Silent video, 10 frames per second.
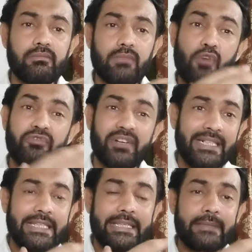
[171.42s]

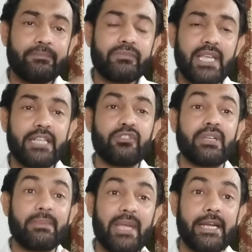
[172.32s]
oftenly it
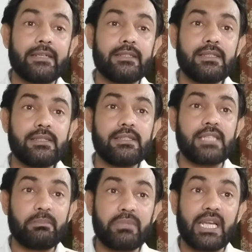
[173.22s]
remained
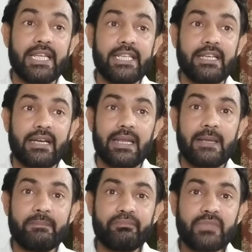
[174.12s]
subclinical.
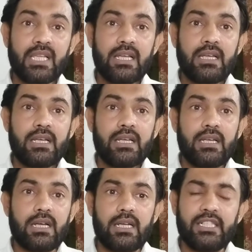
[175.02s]

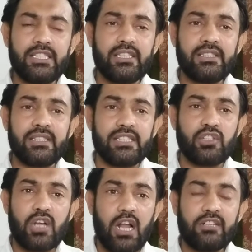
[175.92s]
Disease
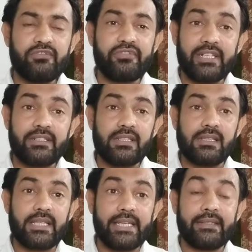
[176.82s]
is not fatal
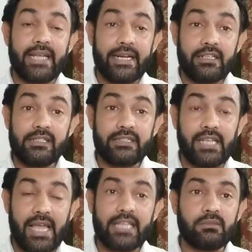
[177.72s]
in adult
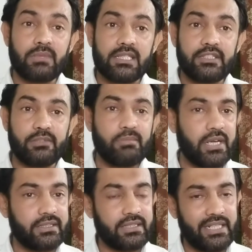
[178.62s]
animals,
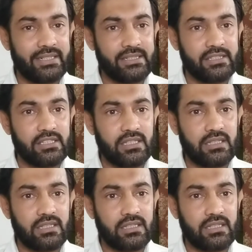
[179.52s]
but it is